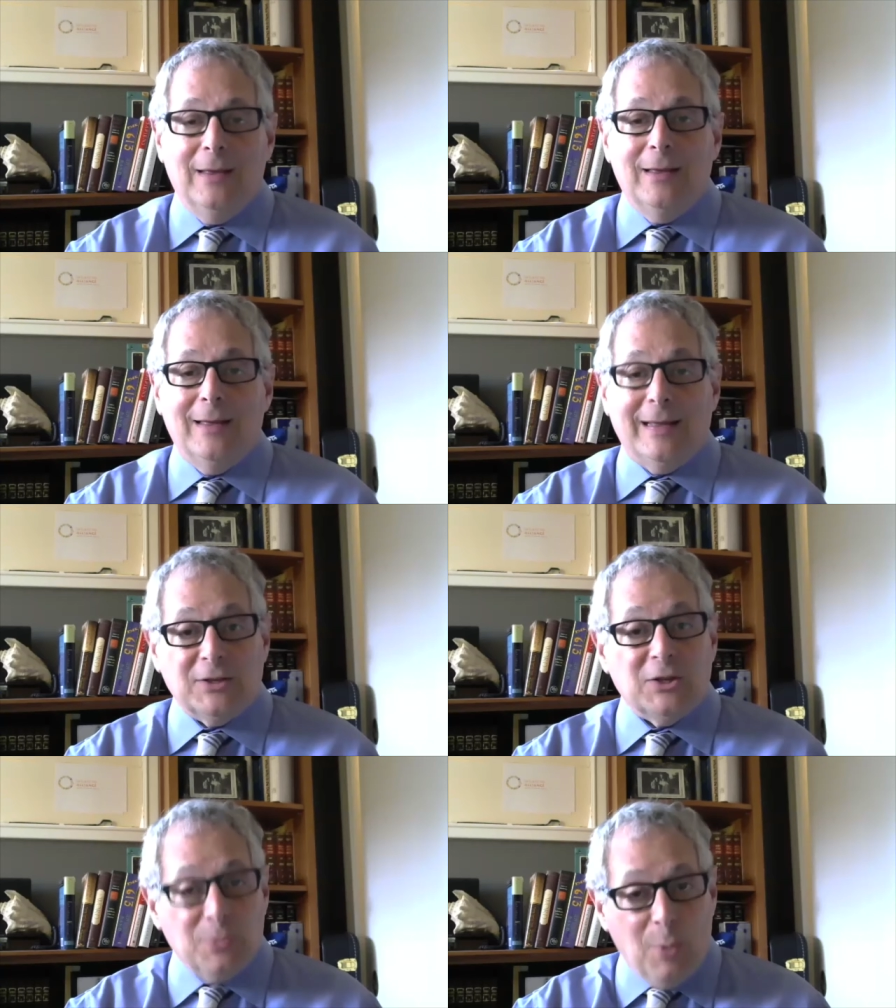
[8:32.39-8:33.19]
That's
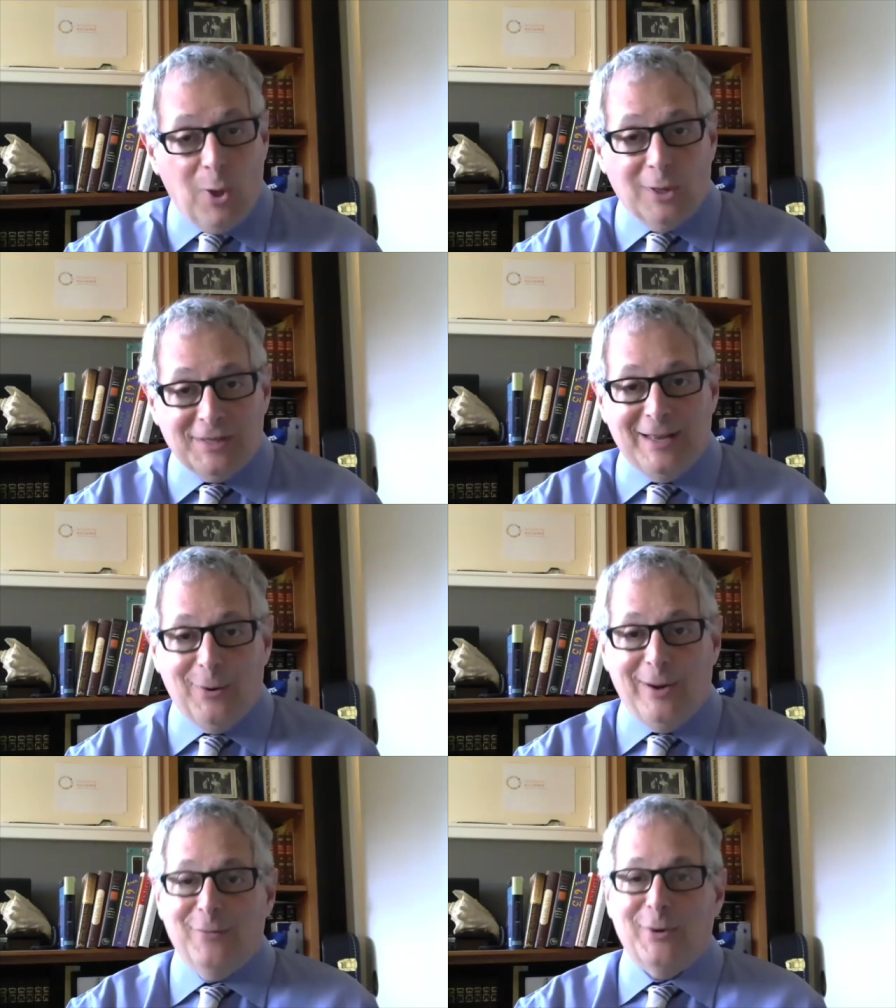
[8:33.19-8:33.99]
the smallest
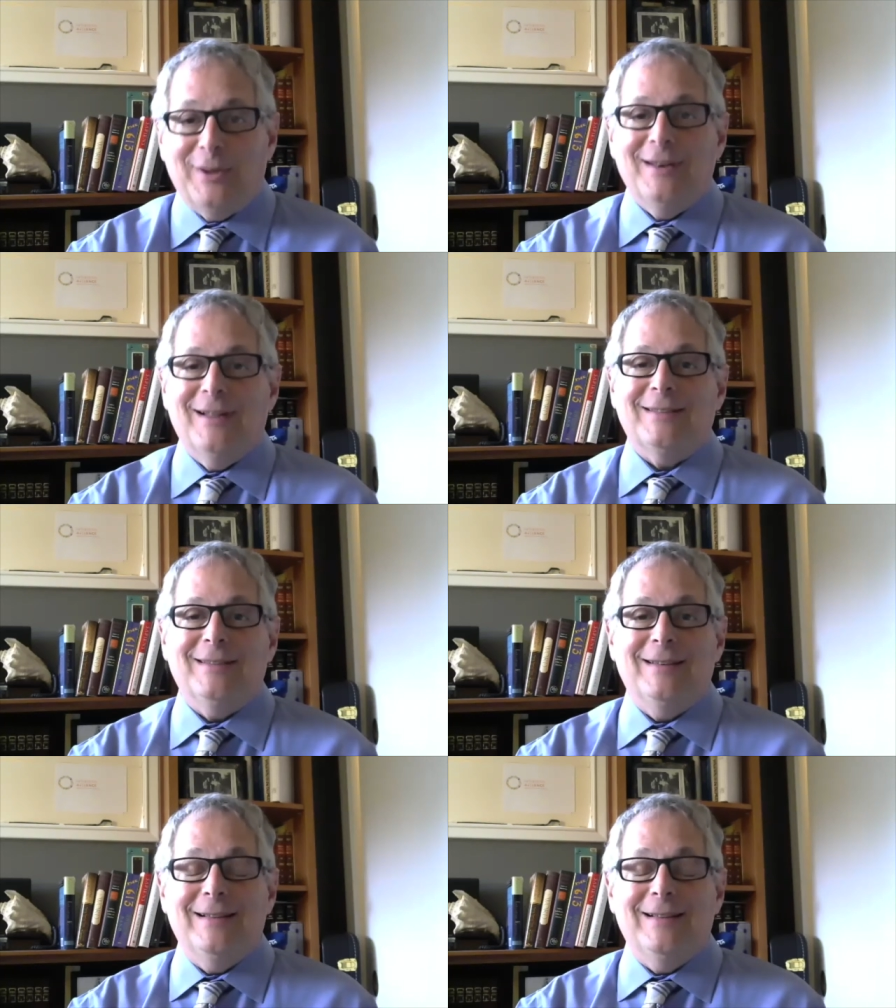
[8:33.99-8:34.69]
Seder I ever conducted.